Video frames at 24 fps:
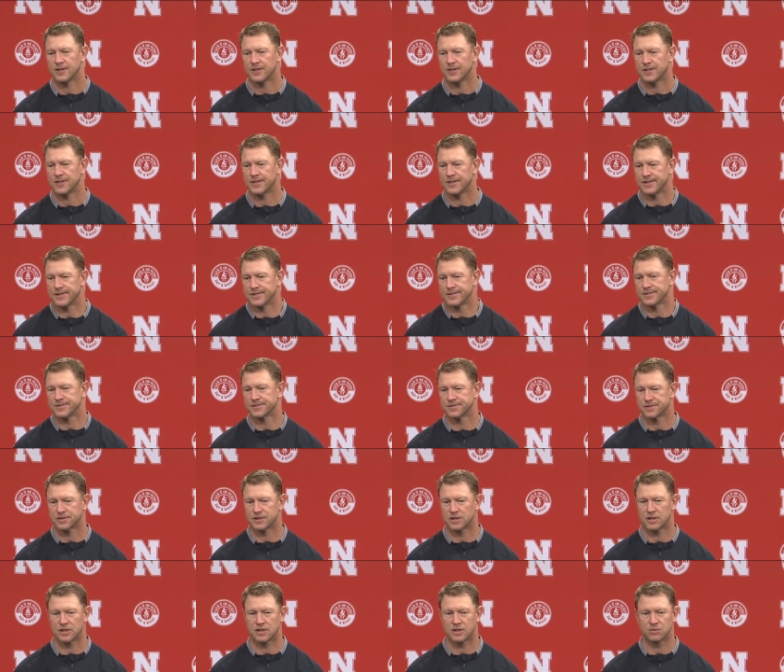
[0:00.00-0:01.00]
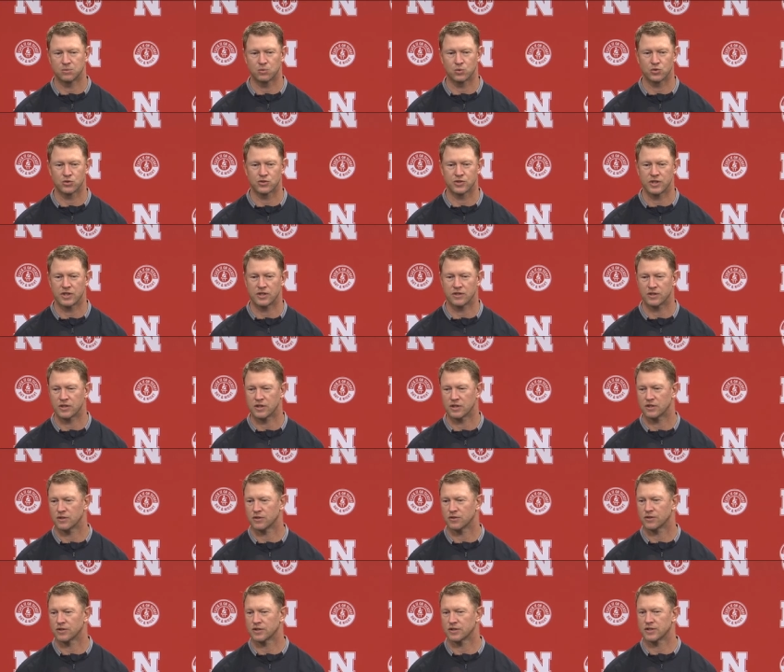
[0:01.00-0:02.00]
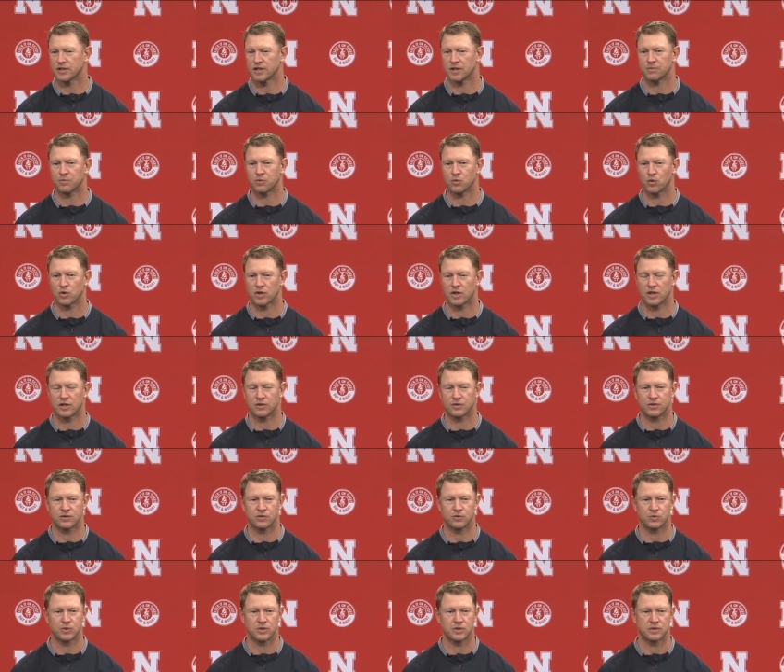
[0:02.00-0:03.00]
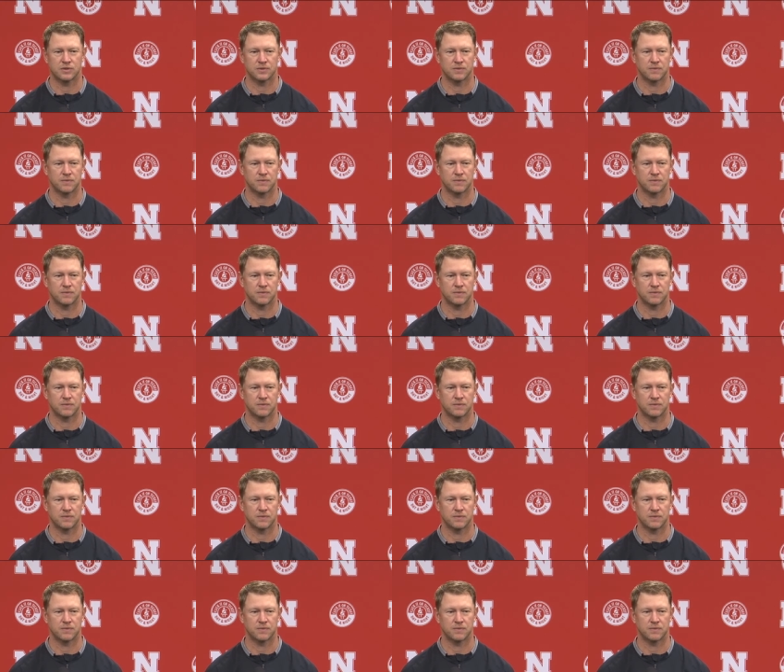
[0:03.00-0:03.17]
and uh, we'll see how the health and depth work out this week.